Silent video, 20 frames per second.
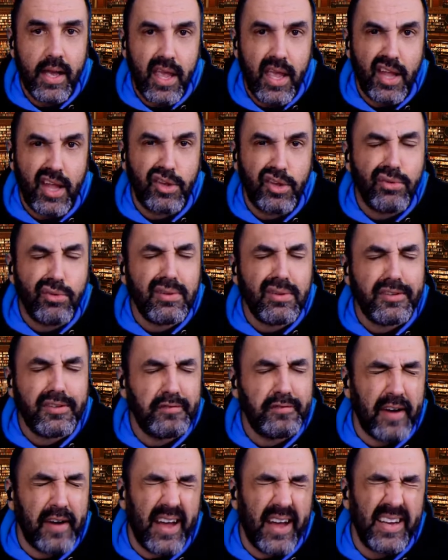and you will
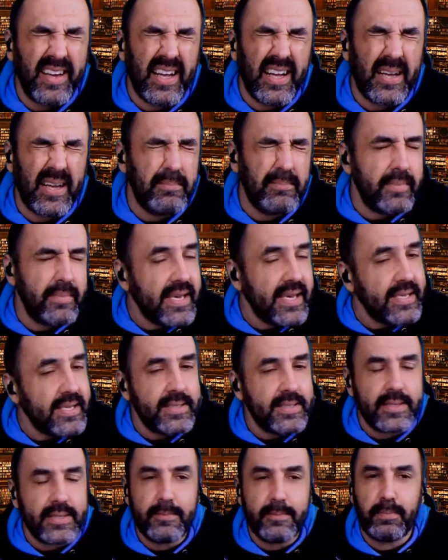find
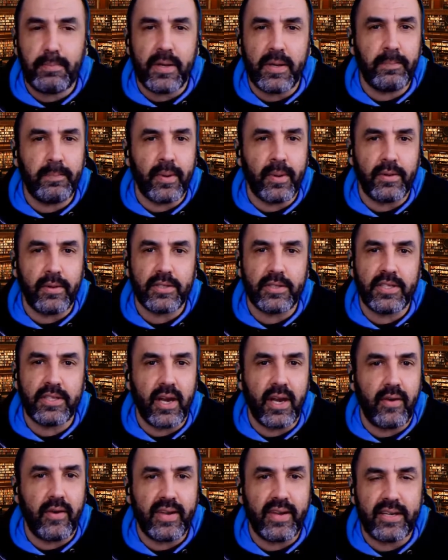amazing people
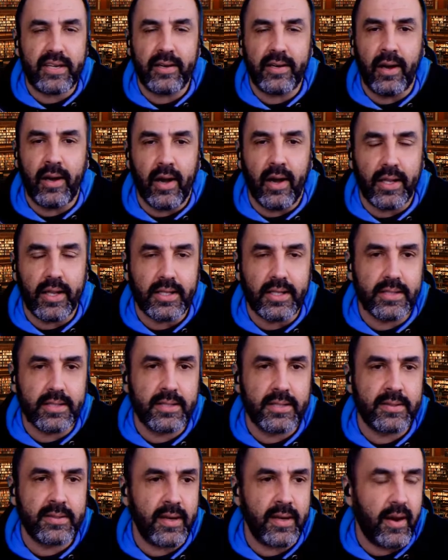sharing knowledge,
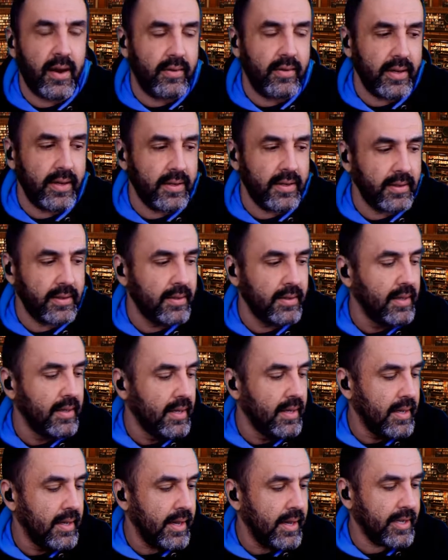sharing
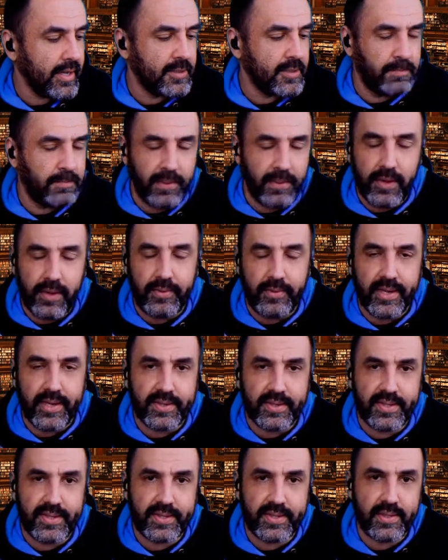
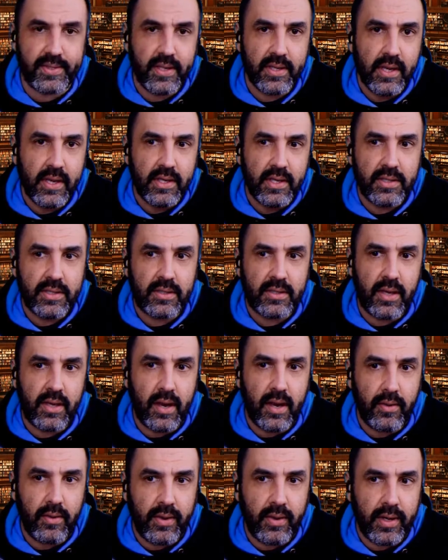experience,
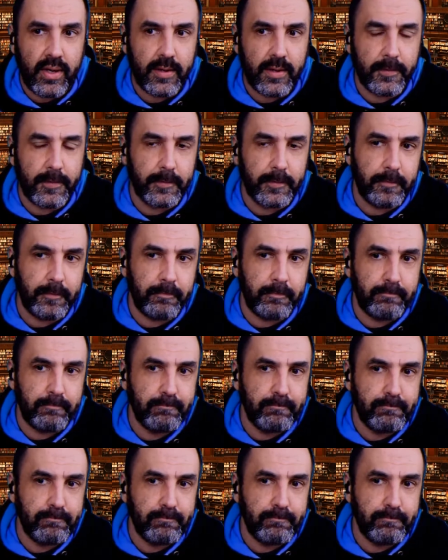sharing